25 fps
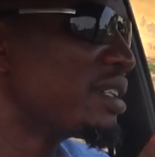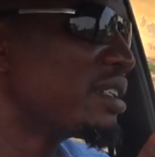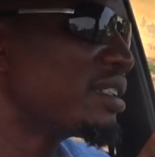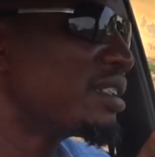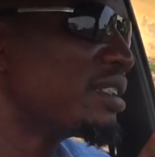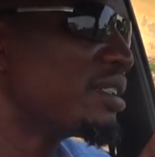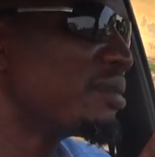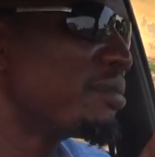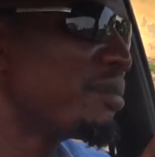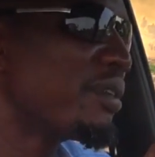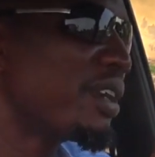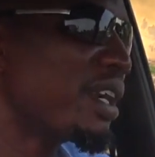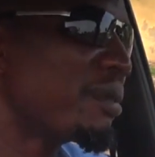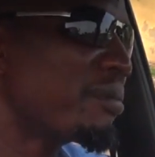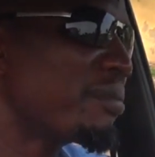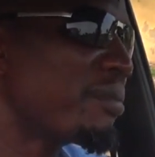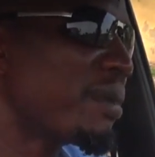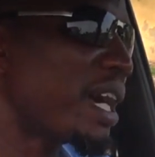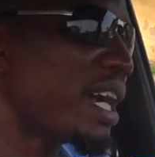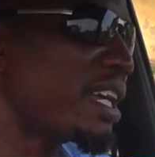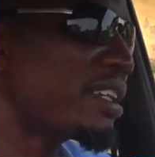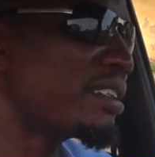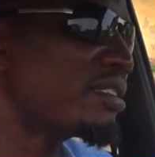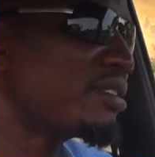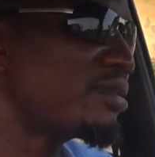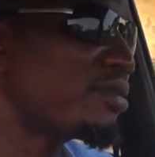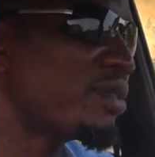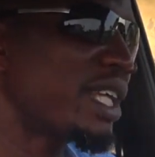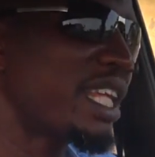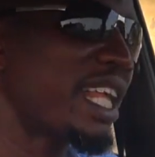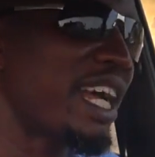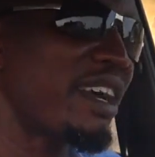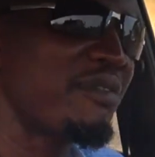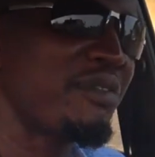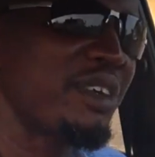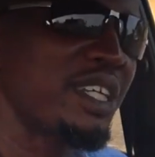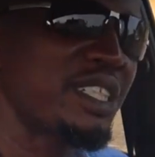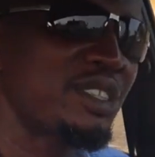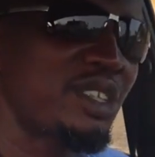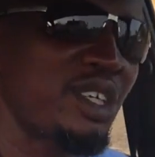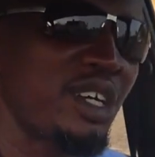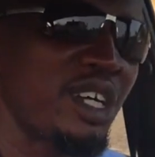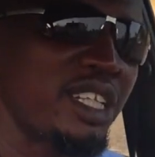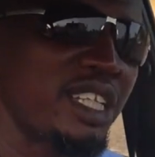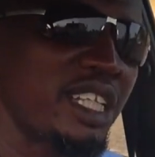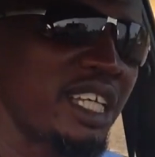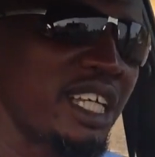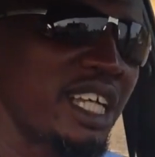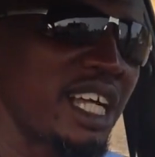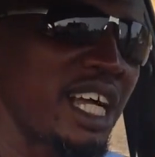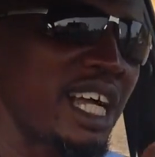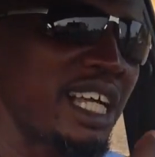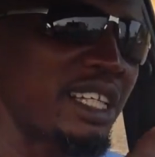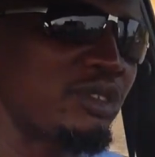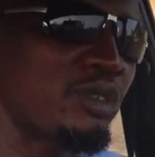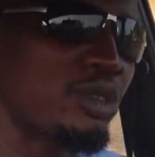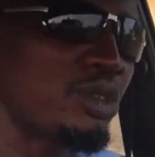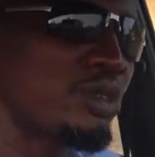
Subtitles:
the brake pad, when I first got the car to